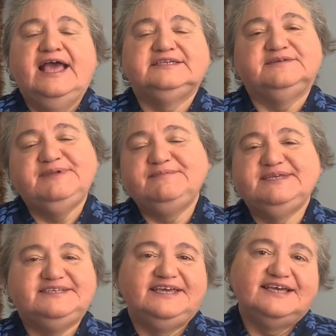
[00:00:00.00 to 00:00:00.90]
Sometimes
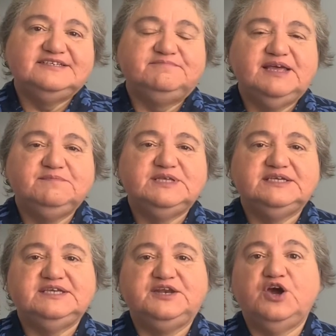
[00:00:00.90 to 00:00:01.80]
they say yes, sometimes they
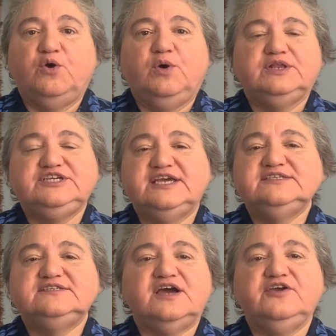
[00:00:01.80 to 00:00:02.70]
say no.
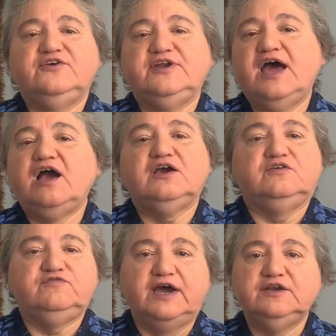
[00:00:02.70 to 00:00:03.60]
Chances are you're not going
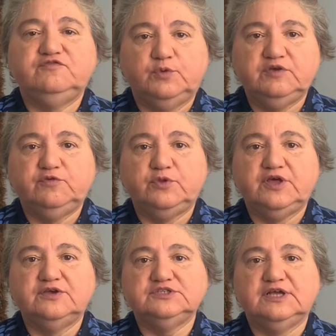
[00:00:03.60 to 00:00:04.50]
to find a
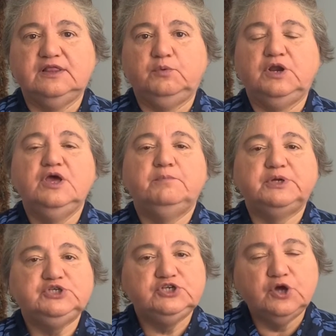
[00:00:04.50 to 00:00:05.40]
$44,000 one,
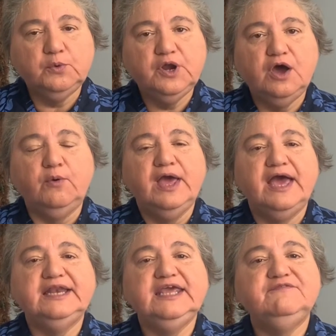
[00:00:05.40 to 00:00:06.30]
but you don't know.
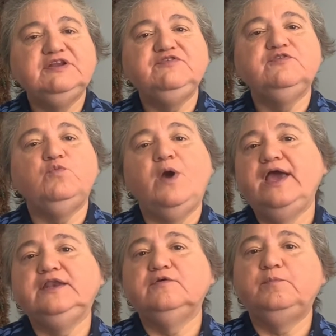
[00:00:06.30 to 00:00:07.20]
And even if you went
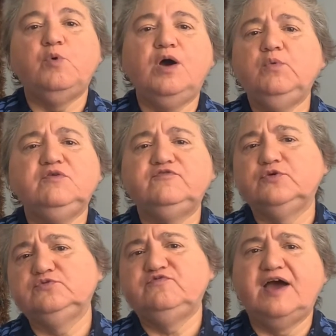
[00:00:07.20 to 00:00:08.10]
and you bought one
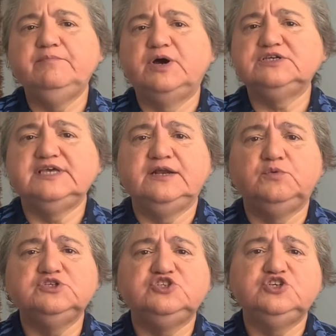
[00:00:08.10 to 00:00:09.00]
for five bucks and it
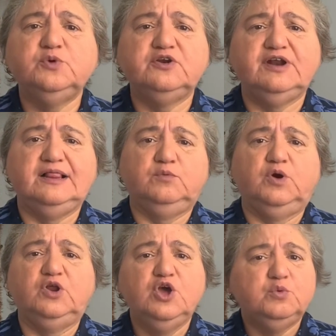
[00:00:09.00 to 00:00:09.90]
was a $200
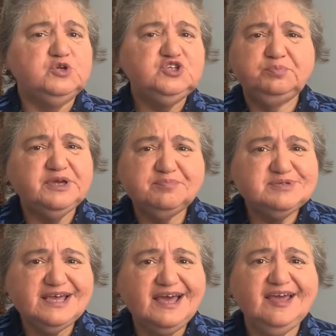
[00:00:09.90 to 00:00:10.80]
one, would you be
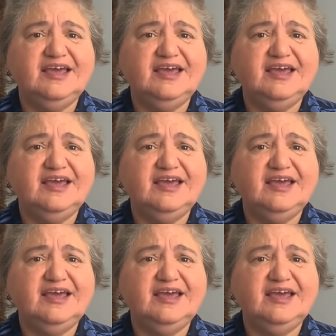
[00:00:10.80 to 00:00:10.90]
upset?